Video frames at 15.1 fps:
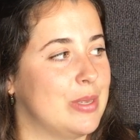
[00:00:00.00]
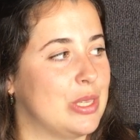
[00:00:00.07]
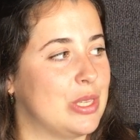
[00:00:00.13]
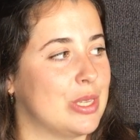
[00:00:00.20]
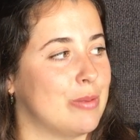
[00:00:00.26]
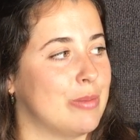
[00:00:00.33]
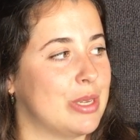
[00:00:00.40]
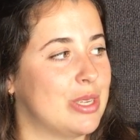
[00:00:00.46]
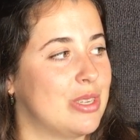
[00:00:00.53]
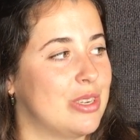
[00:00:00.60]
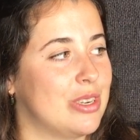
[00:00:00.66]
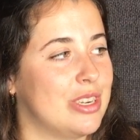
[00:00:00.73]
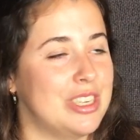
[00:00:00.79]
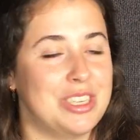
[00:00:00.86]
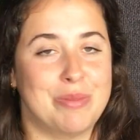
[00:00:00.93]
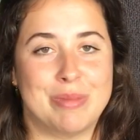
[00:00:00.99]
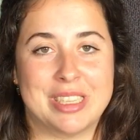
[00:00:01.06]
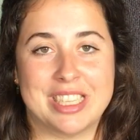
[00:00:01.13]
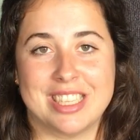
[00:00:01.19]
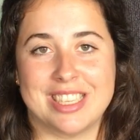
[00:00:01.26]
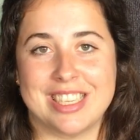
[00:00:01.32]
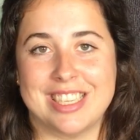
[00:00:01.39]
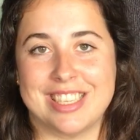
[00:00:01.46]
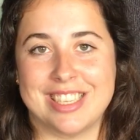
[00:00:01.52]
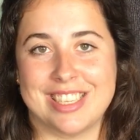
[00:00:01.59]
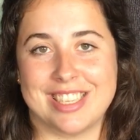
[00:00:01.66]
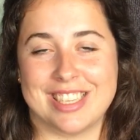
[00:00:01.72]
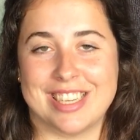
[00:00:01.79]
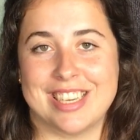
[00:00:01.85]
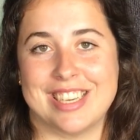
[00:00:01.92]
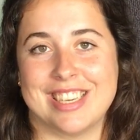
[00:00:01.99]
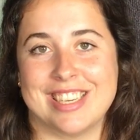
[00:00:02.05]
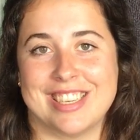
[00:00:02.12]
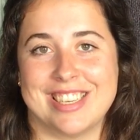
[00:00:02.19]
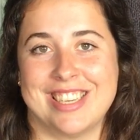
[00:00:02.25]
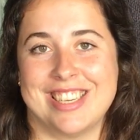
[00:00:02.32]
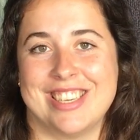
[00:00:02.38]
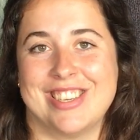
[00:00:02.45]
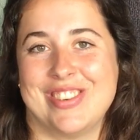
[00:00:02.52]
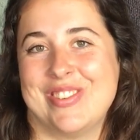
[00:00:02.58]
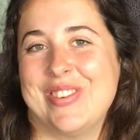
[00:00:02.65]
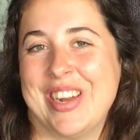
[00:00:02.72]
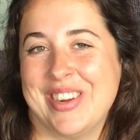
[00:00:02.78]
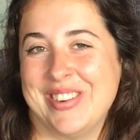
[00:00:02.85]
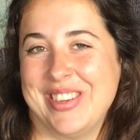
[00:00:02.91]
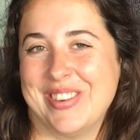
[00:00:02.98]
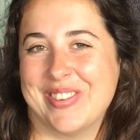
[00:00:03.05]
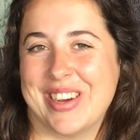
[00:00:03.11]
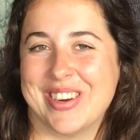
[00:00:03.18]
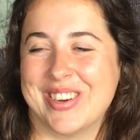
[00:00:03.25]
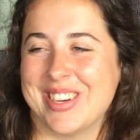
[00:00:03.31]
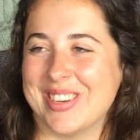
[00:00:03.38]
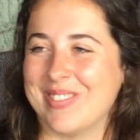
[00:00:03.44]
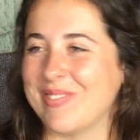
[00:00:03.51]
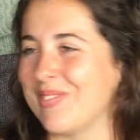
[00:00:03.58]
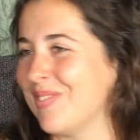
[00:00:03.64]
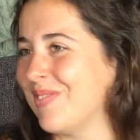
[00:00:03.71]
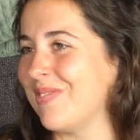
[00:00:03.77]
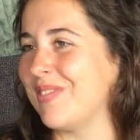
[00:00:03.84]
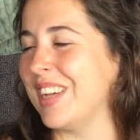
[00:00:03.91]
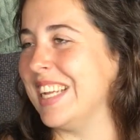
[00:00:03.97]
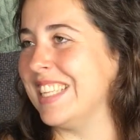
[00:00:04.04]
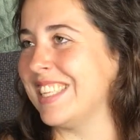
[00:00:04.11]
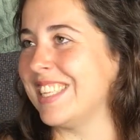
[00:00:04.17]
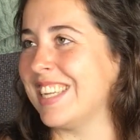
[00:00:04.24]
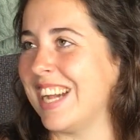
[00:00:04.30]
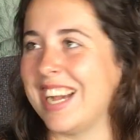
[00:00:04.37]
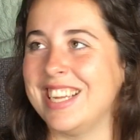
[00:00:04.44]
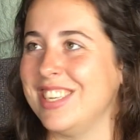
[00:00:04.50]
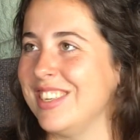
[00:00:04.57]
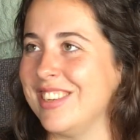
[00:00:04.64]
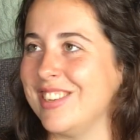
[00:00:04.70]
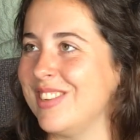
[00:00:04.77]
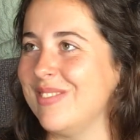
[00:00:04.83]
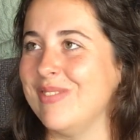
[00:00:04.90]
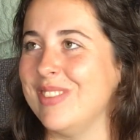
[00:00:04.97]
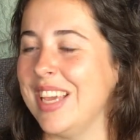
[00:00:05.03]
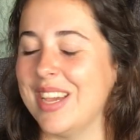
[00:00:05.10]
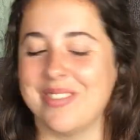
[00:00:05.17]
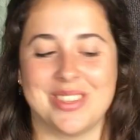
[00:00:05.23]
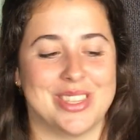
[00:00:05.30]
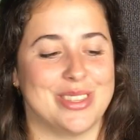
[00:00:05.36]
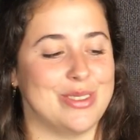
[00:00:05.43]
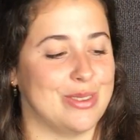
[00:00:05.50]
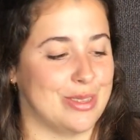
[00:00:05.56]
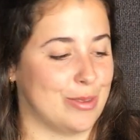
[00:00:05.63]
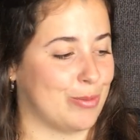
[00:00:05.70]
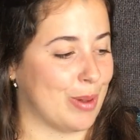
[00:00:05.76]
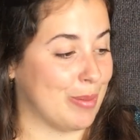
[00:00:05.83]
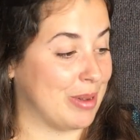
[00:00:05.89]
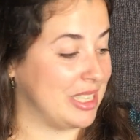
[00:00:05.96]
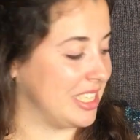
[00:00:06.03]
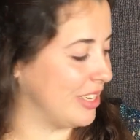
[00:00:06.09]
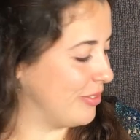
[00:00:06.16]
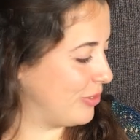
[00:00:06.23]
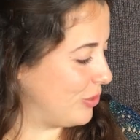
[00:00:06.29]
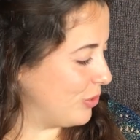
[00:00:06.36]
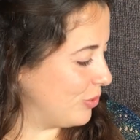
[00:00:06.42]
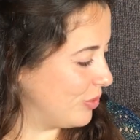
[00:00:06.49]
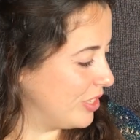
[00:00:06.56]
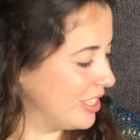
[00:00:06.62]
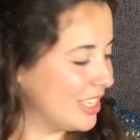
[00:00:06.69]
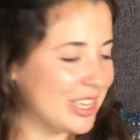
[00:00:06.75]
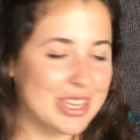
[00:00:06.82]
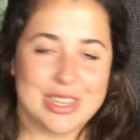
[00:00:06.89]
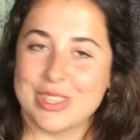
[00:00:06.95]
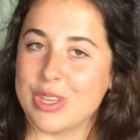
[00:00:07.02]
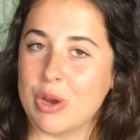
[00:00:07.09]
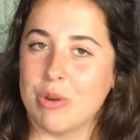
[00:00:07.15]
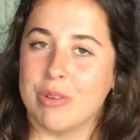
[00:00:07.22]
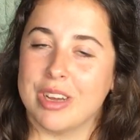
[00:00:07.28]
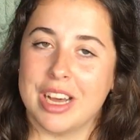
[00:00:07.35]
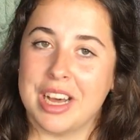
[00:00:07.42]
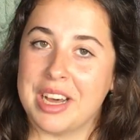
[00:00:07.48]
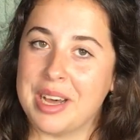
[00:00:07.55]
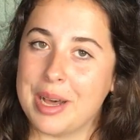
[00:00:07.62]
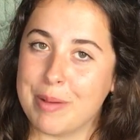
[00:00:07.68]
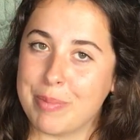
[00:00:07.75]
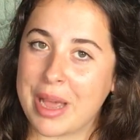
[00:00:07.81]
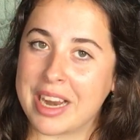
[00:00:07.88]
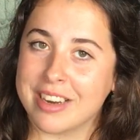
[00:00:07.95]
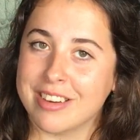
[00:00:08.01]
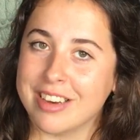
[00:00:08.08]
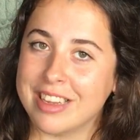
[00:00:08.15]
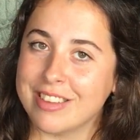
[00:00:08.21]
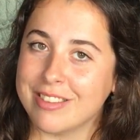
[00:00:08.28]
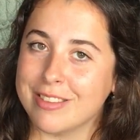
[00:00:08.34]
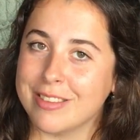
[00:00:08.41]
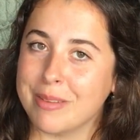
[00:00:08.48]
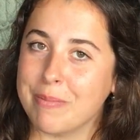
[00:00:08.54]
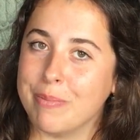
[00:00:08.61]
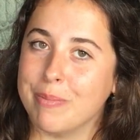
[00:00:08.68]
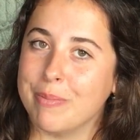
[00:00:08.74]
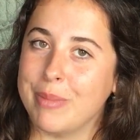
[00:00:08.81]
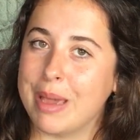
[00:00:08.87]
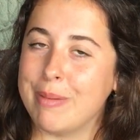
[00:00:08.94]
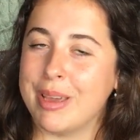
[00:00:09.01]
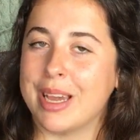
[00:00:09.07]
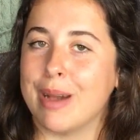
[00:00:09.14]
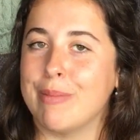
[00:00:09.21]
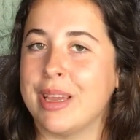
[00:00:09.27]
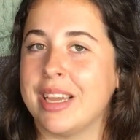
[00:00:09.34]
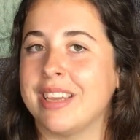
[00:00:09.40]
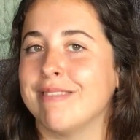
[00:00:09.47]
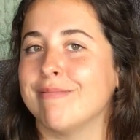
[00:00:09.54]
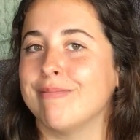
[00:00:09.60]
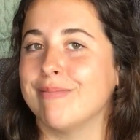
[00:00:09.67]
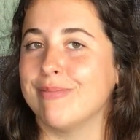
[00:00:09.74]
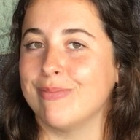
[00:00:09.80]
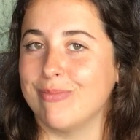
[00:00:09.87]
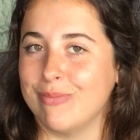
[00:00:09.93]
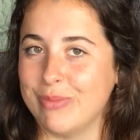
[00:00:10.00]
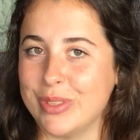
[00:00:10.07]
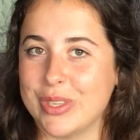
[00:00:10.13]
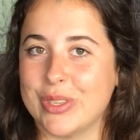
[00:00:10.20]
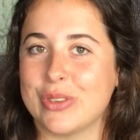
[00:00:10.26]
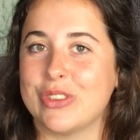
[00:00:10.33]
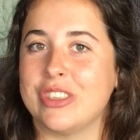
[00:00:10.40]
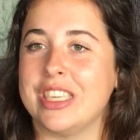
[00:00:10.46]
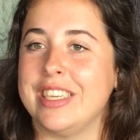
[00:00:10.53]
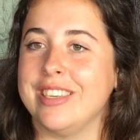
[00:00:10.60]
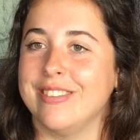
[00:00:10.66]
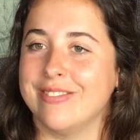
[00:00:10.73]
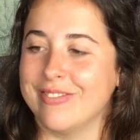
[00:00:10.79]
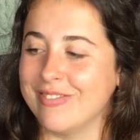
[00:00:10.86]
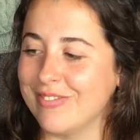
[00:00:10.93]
some encouragement is very welcome, but I should be able to do this by myself too. So a pattern is maybe coming, you'll see,